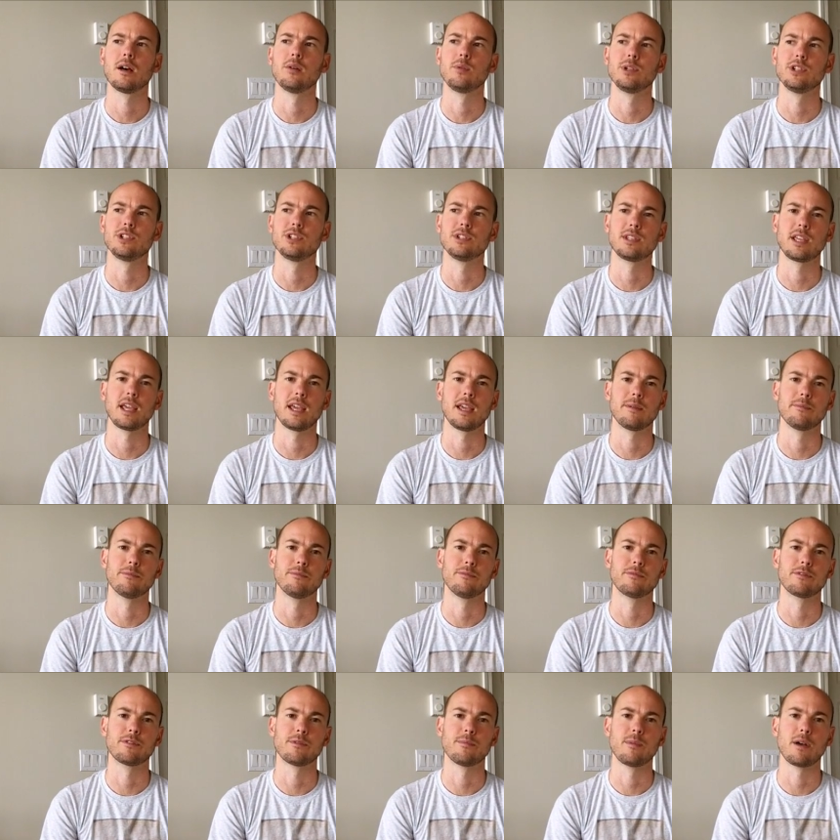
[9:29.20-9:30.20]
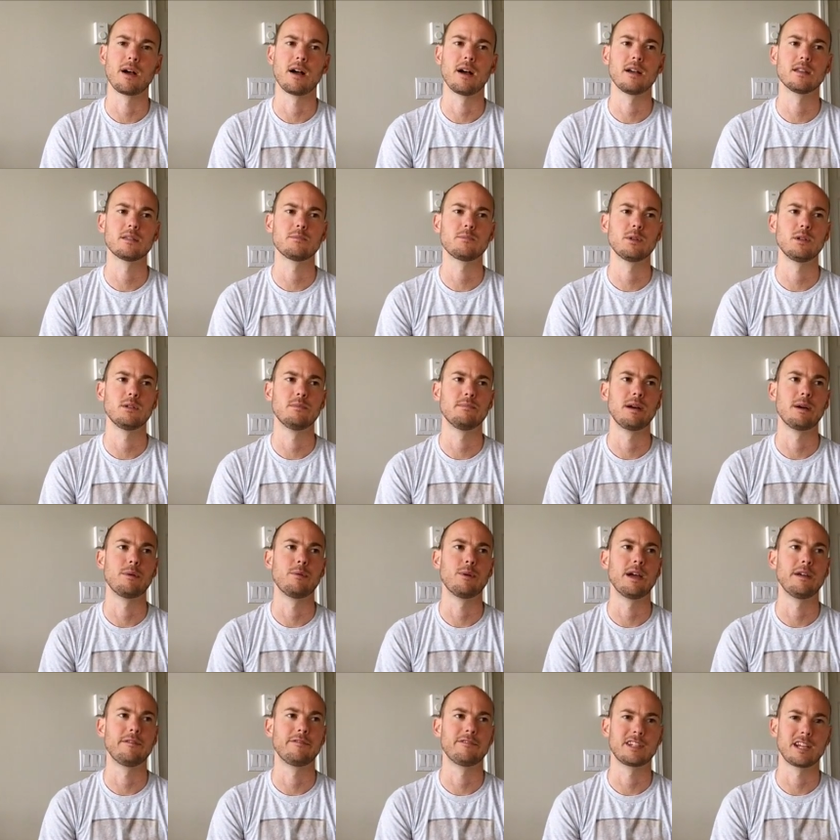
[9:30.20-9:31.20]
We just came from the hospital. My
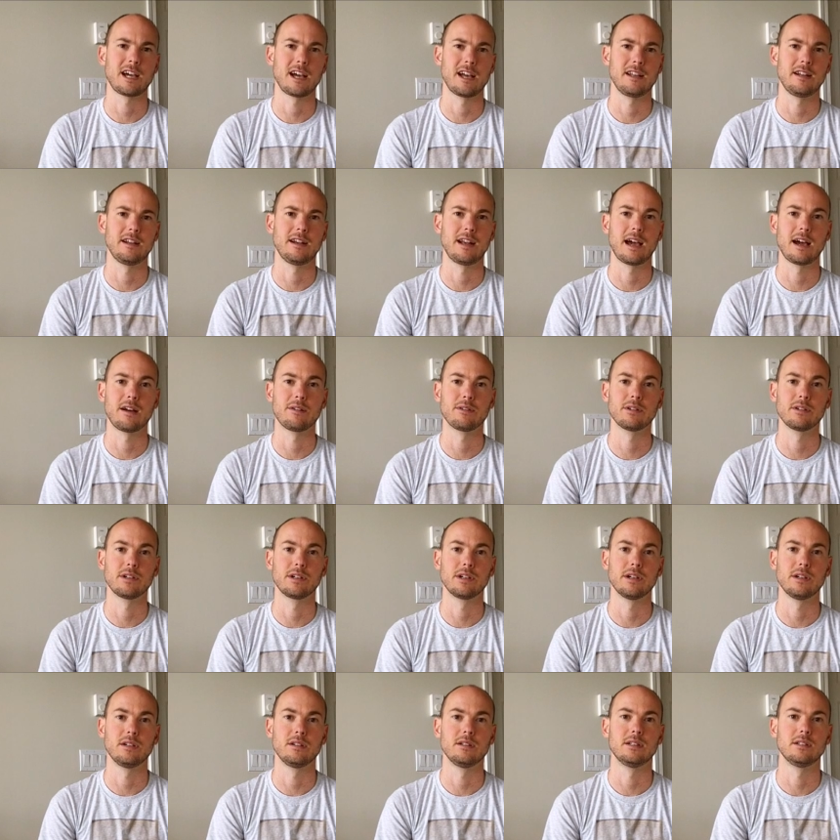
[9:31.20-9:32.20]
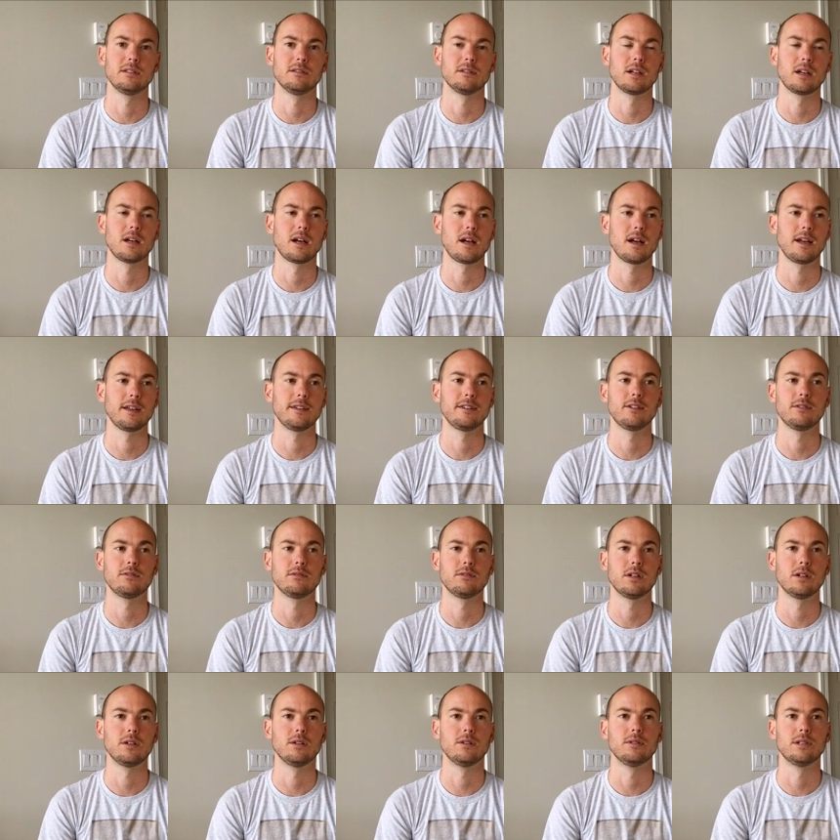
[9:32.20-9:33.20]
wife died an hour ago, and I
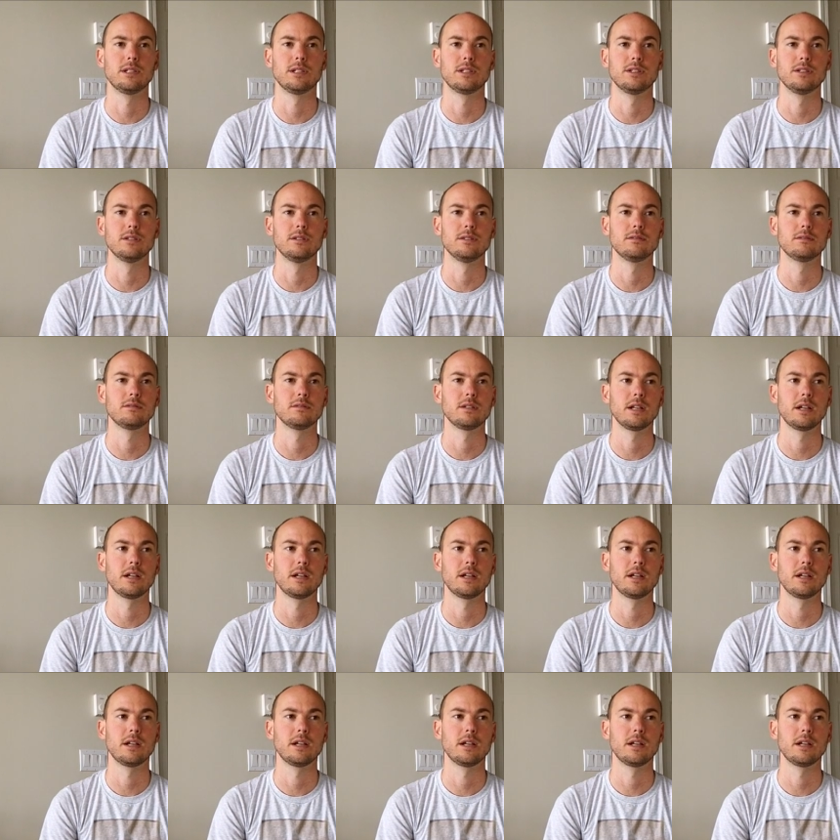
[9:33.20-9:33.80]
don't know what to do.